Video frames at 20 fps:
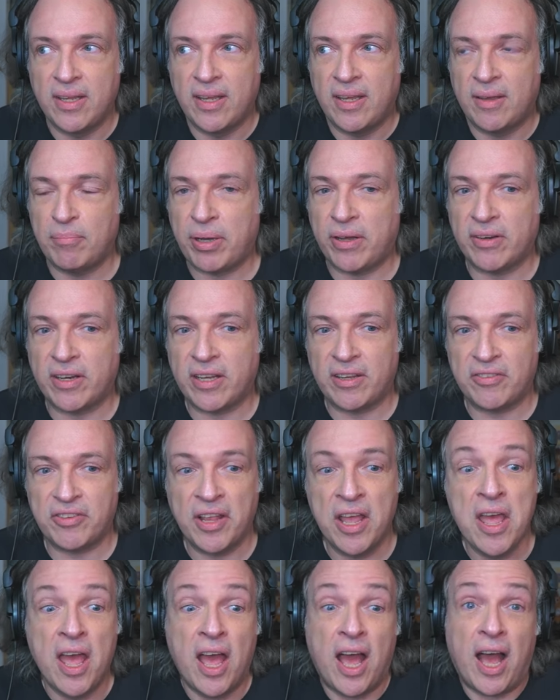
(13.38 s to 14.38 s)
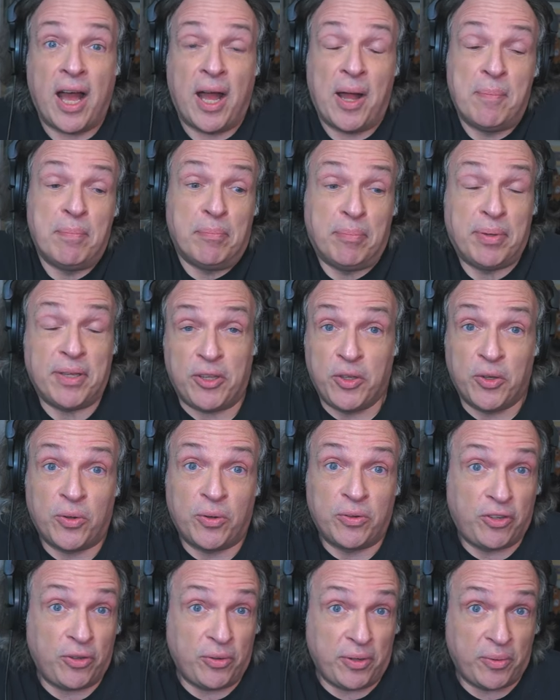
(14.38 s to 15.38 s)
podcast. Um, but you're
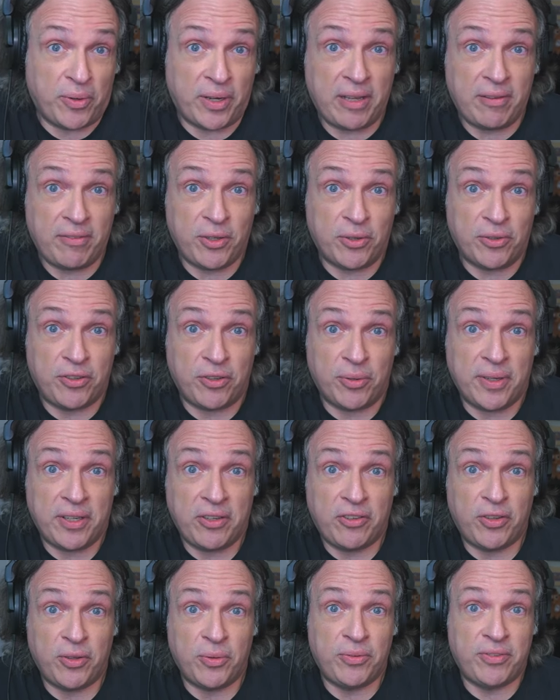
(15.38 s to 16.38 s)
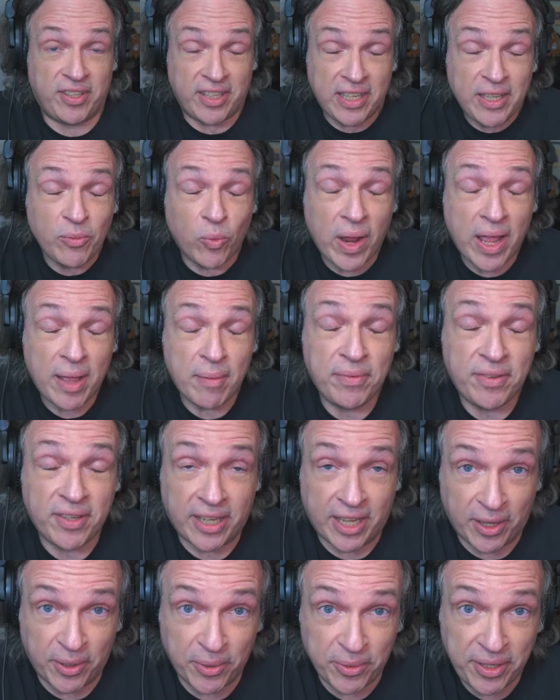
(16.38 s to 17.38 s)
doing whatever you're doing to DWeb
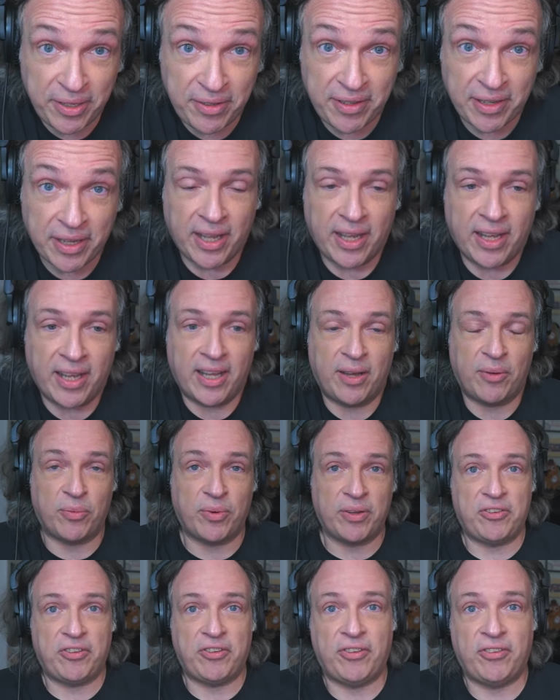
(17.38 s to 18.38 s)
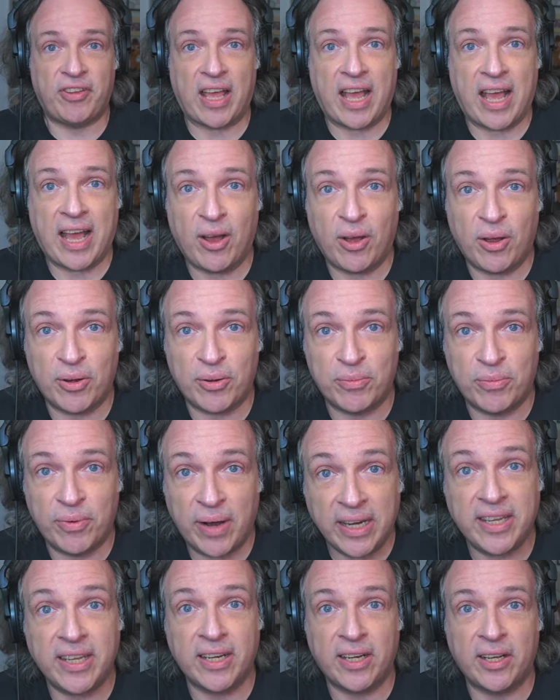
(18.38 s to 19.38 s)
decoded, uh, which is our
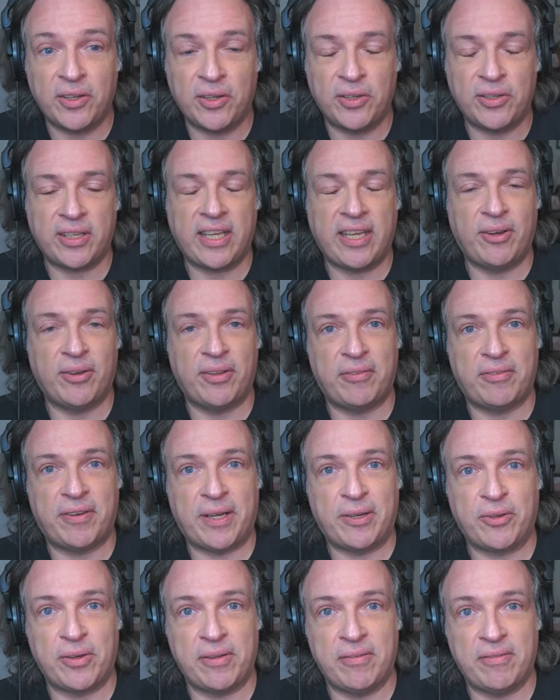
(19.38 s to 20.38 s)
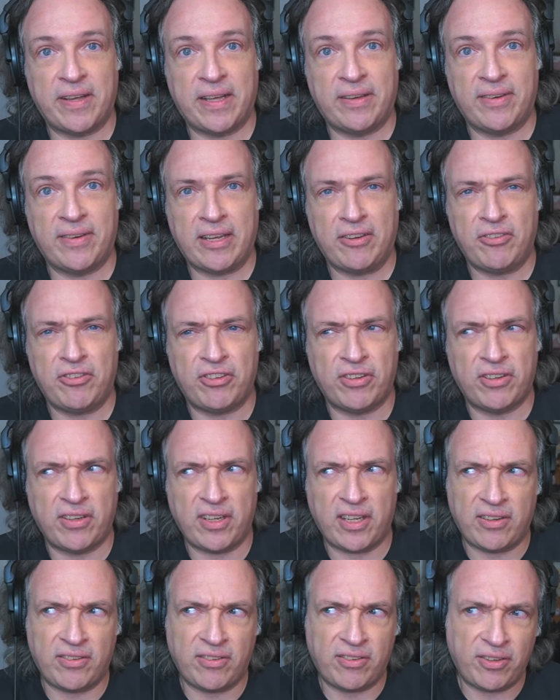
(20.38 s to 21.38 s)
regular look here at the Filecoin Foundation
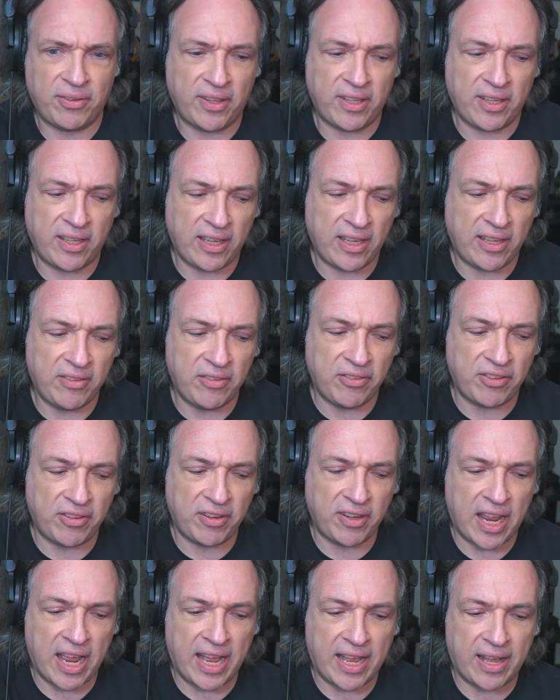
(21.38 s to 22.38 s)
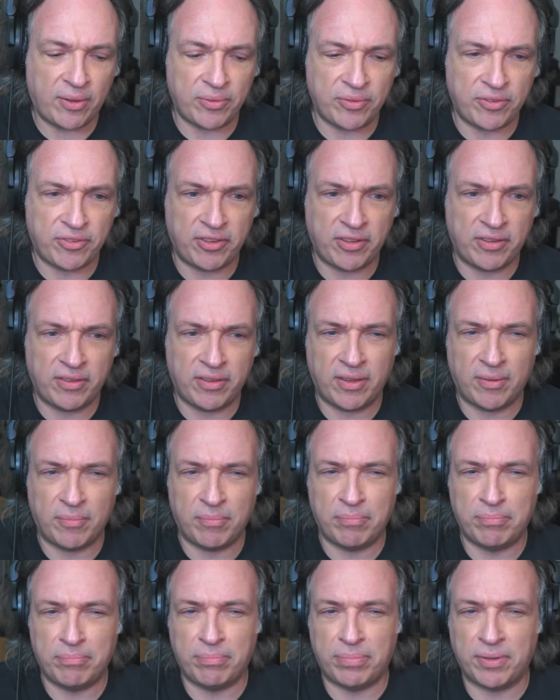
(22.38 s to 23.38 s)
into the ins and outs and the
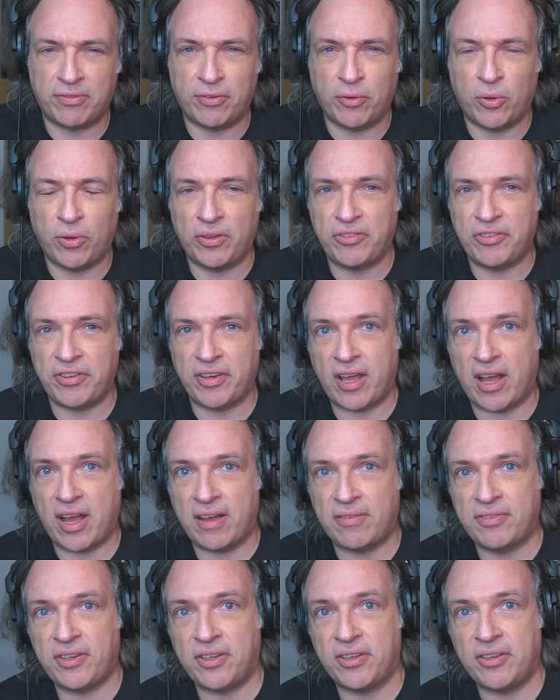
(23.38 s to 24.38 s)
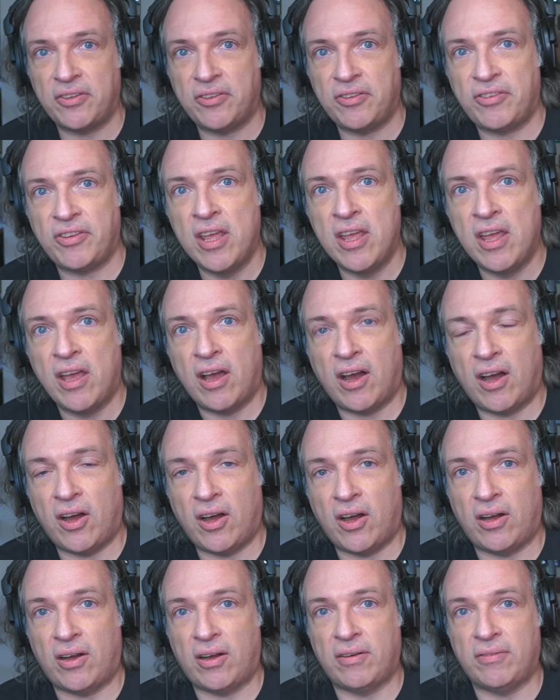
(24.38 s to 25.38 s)
befores and afters
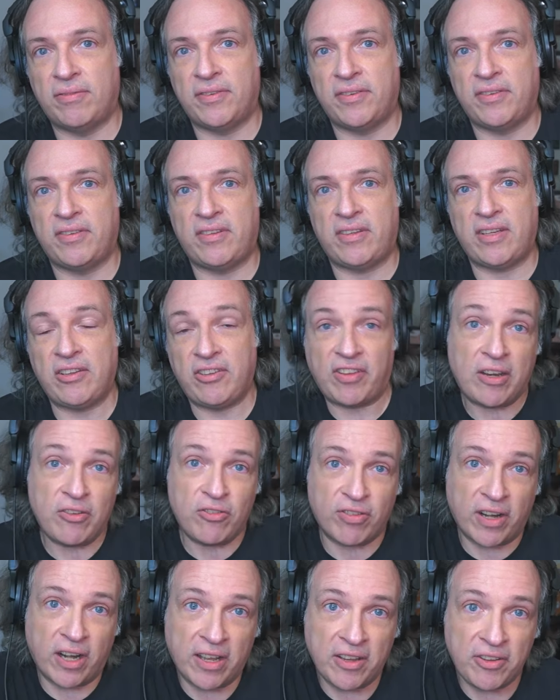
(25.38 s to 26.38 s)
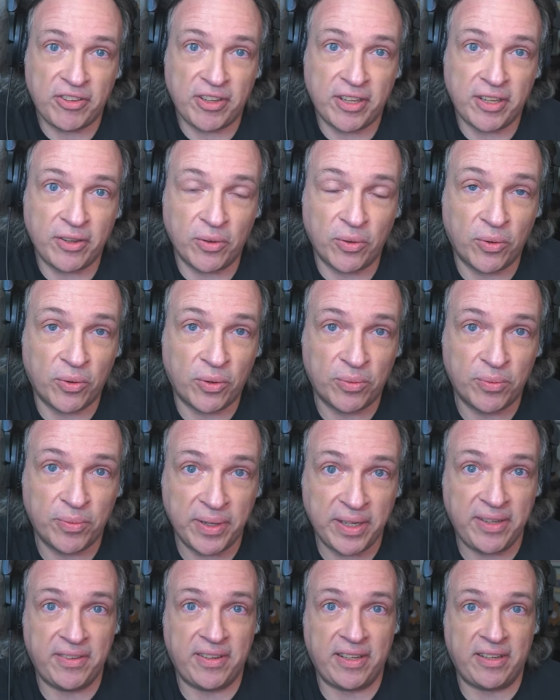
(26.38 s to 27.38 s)
of decentralizing or
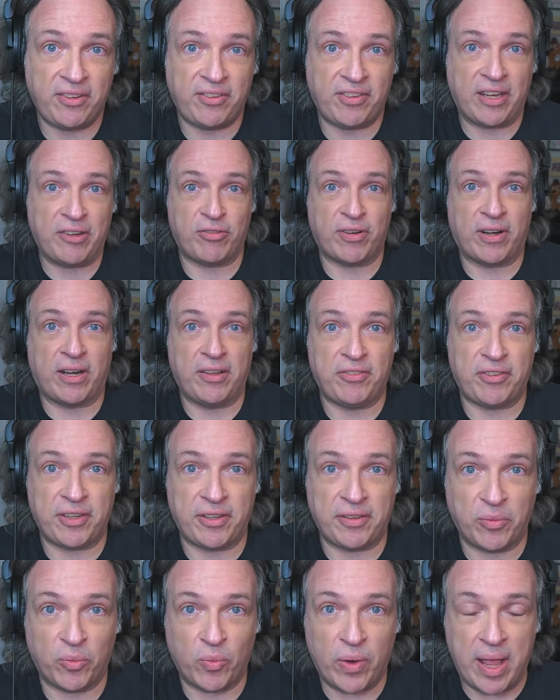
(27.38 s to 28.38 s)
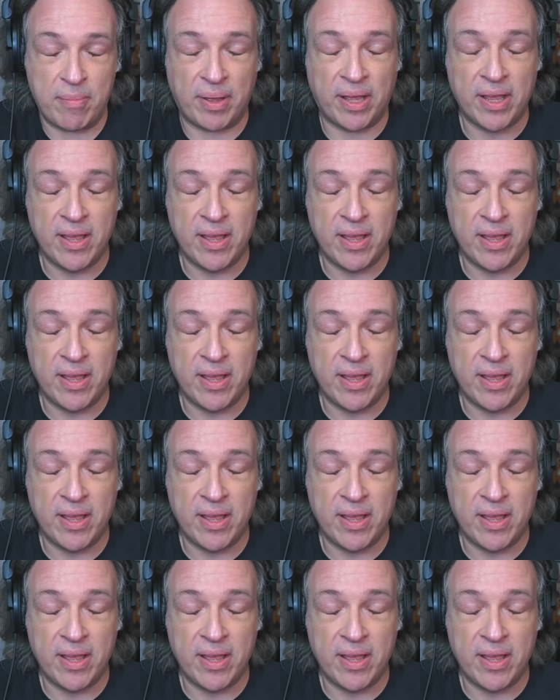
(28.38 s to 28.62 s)
re-decentralizing the web.